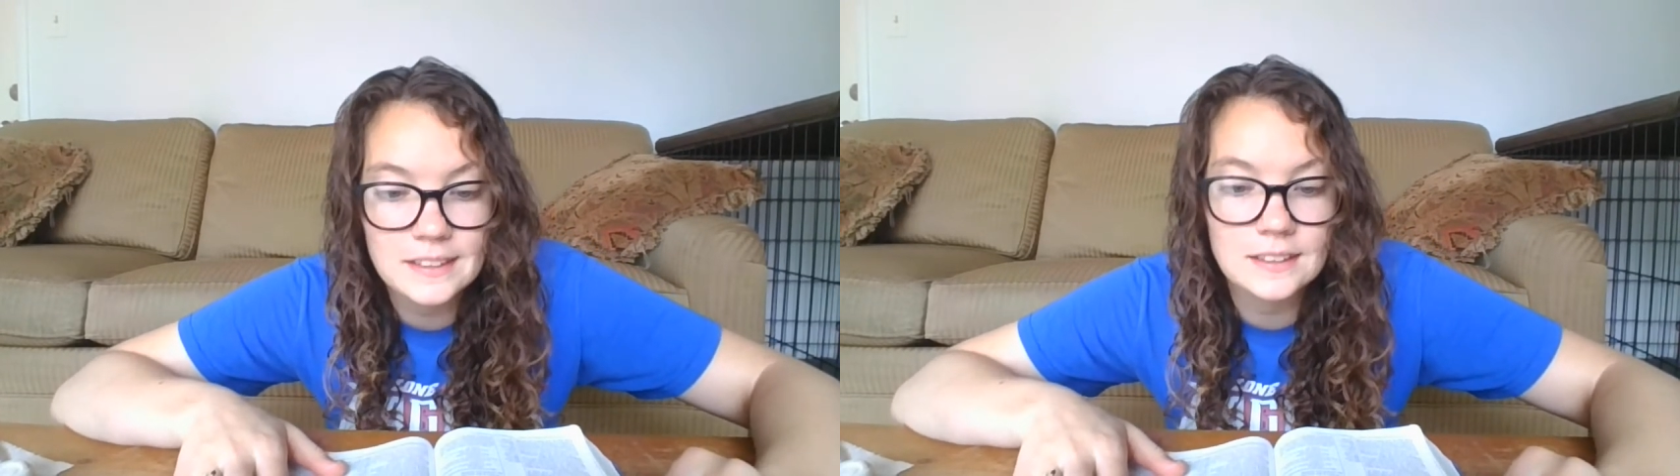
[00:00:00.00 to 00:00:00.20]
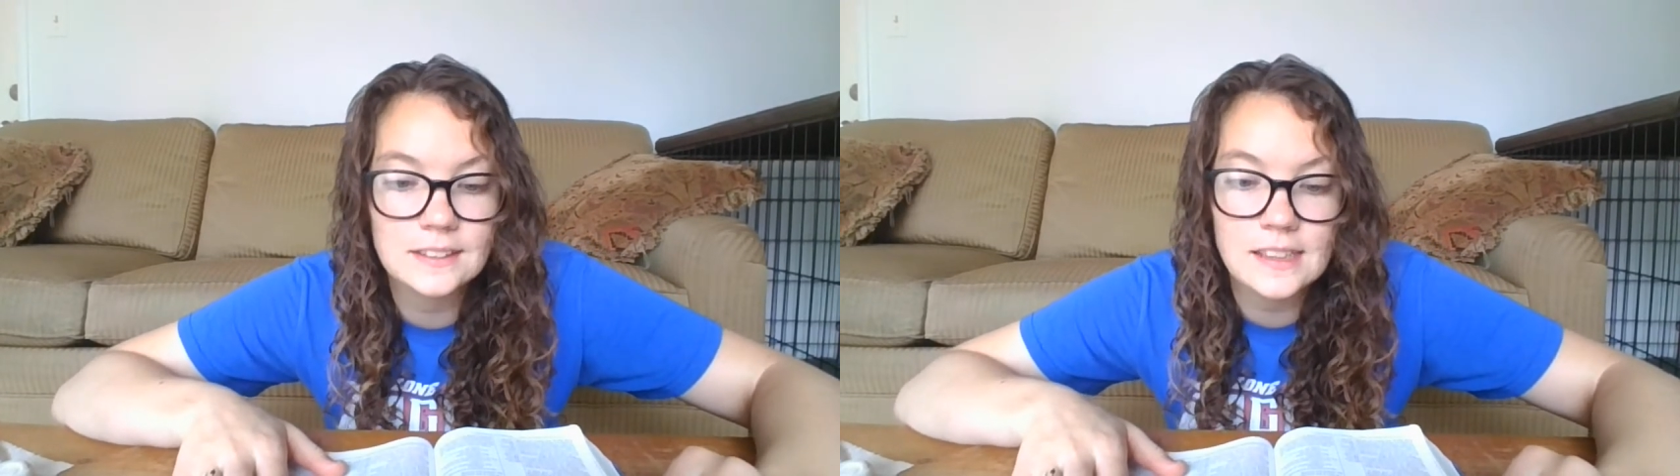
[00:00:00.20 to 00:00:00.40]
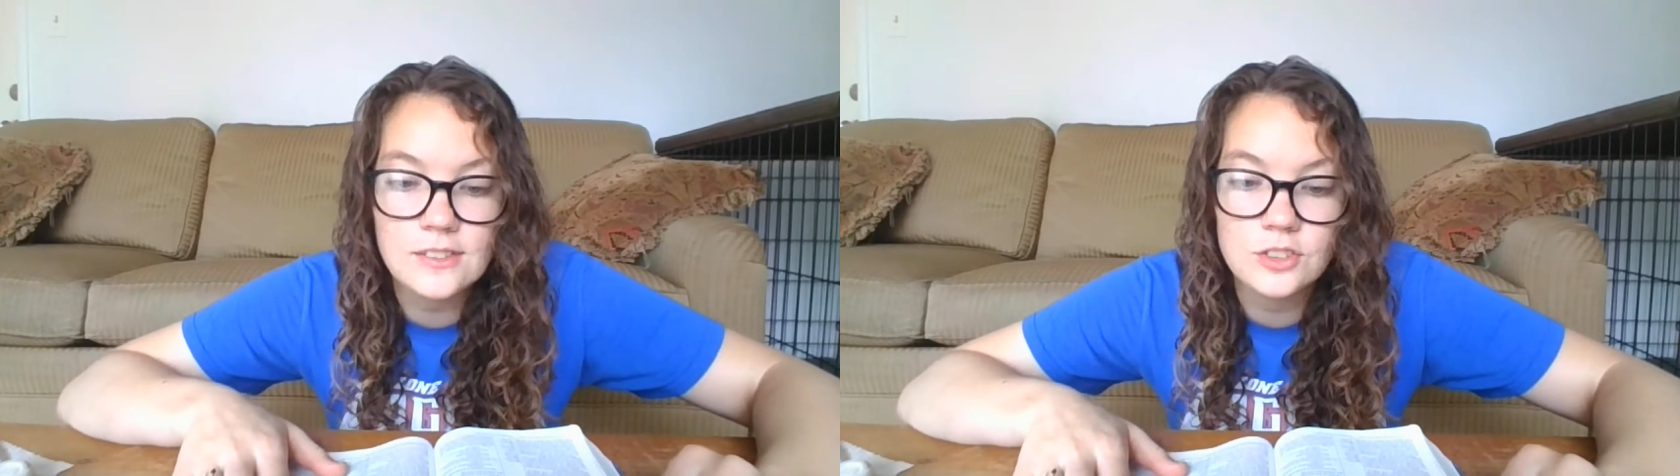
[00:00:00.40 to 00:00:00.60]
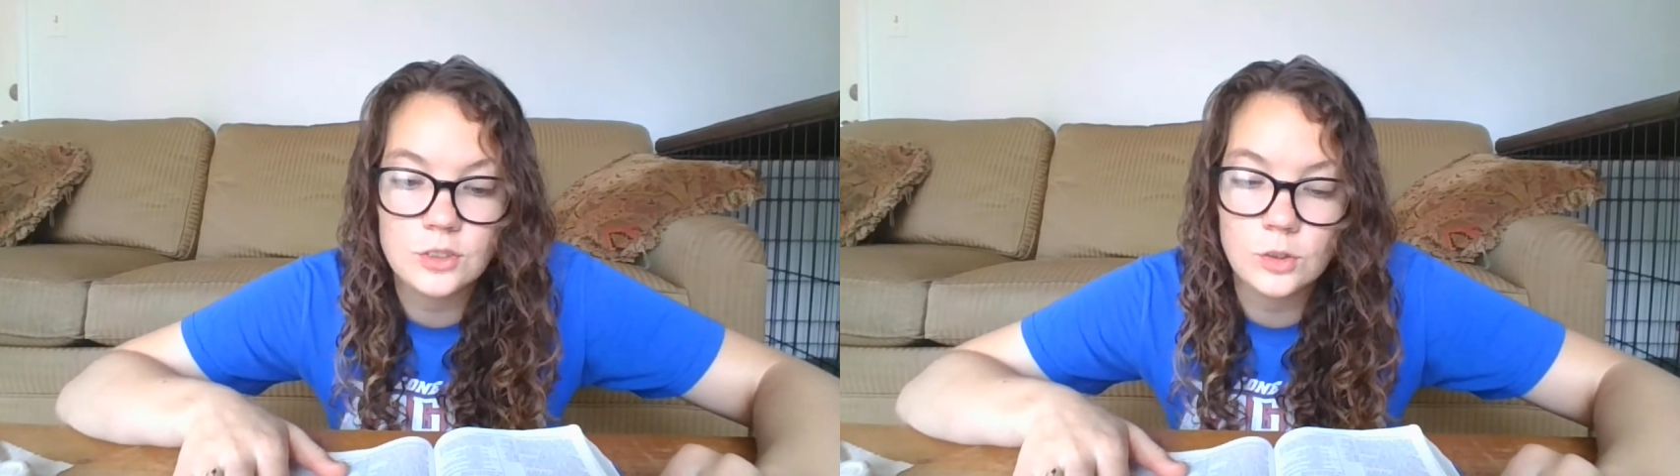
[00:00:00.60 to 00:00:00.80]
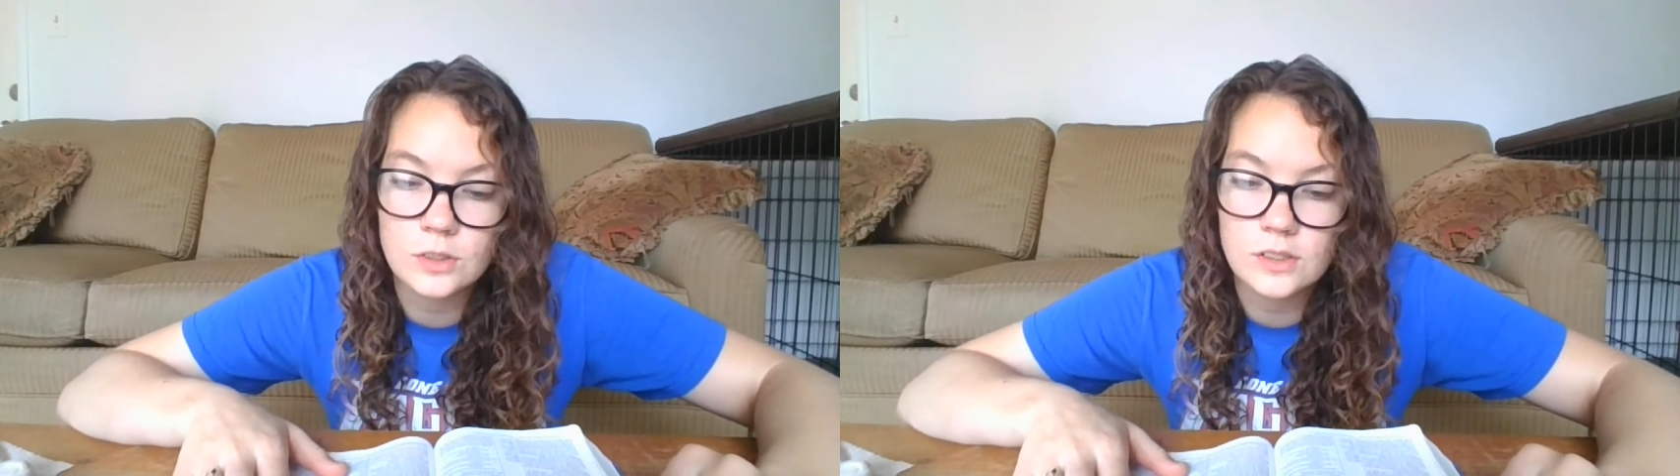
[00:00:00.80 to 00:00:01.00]
to leave
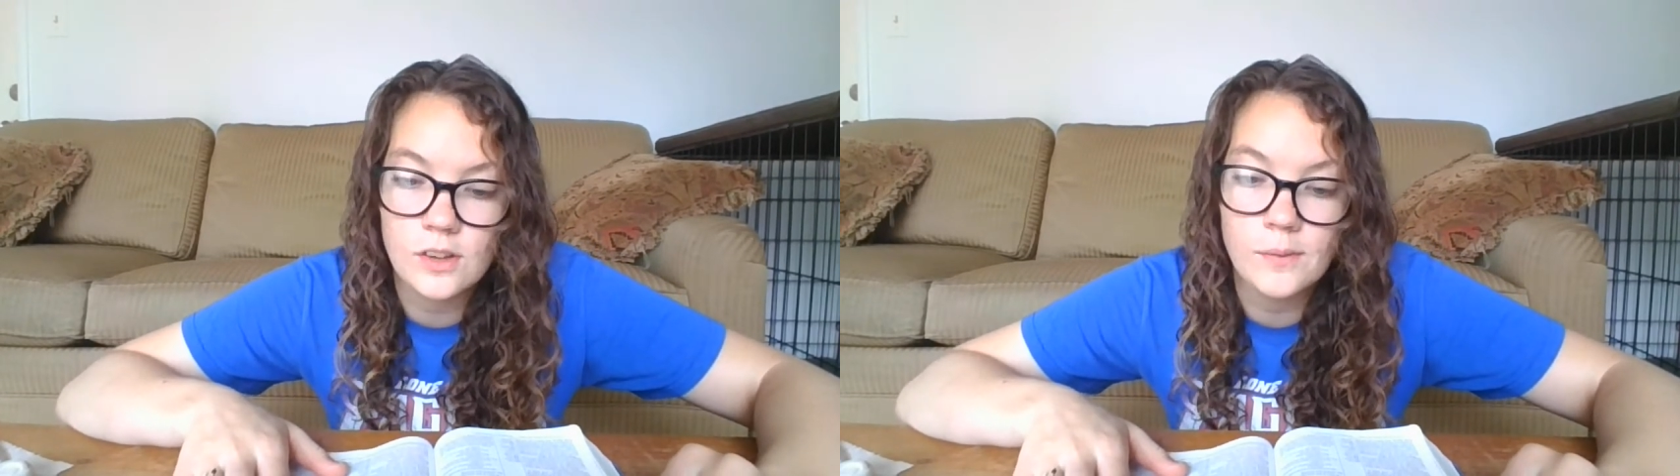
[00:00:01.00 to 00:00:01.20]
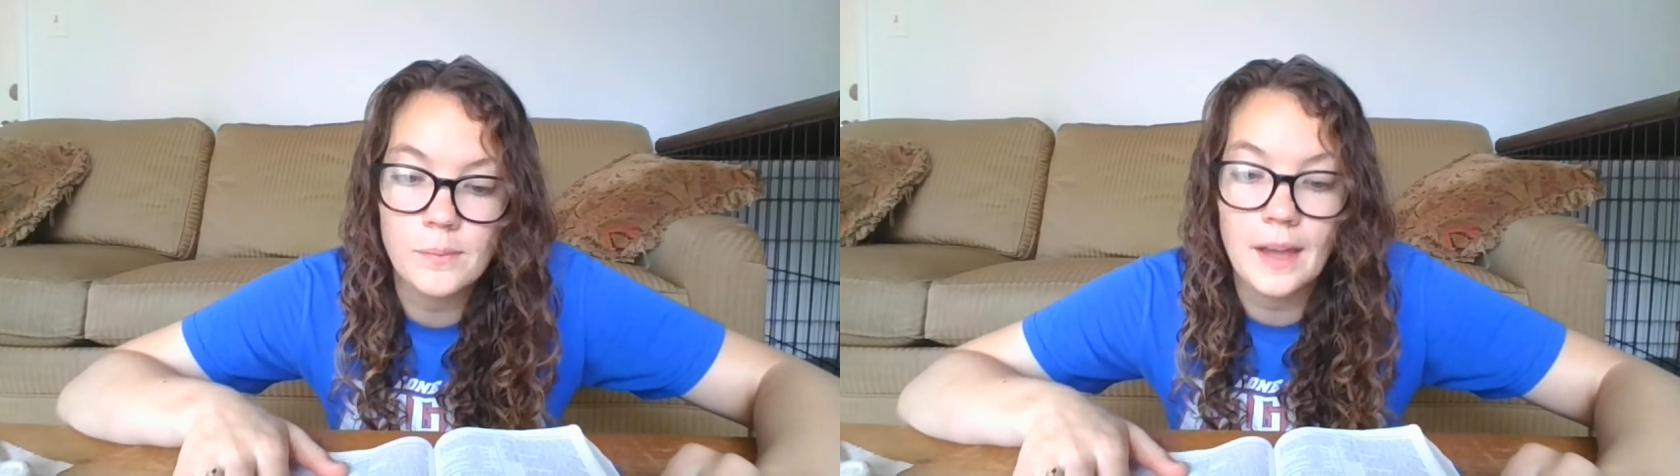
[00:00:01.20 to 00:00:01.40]
Jerusalem